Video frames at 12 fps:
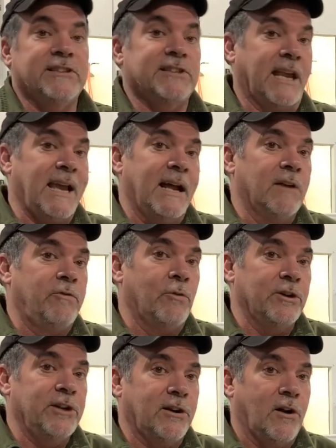It's a
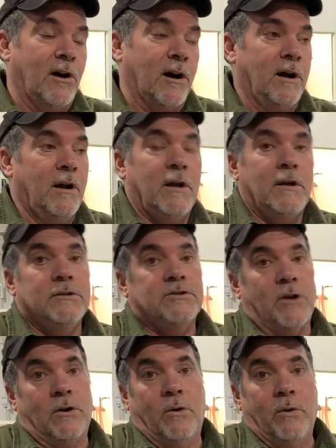California car,
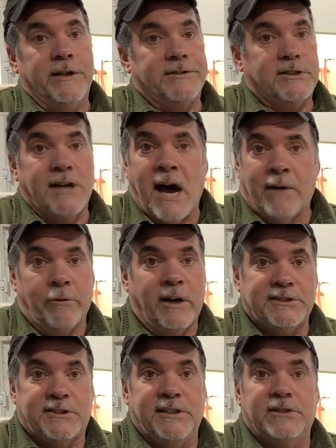so it's not
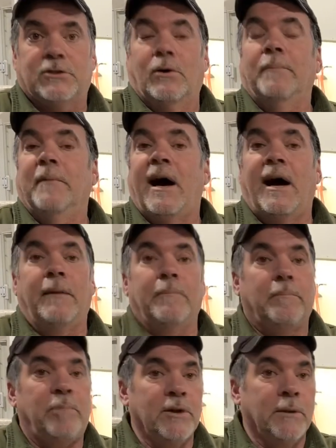rusty, so I'm not
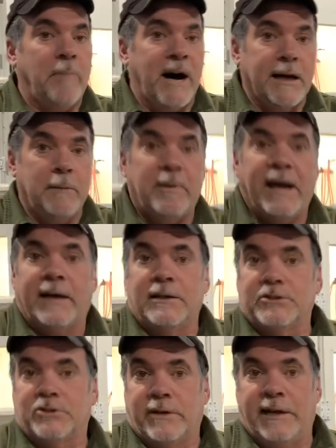pulling body
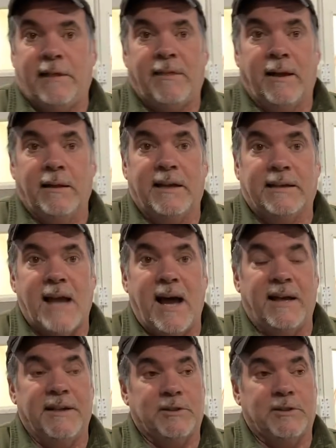panels or anything like that.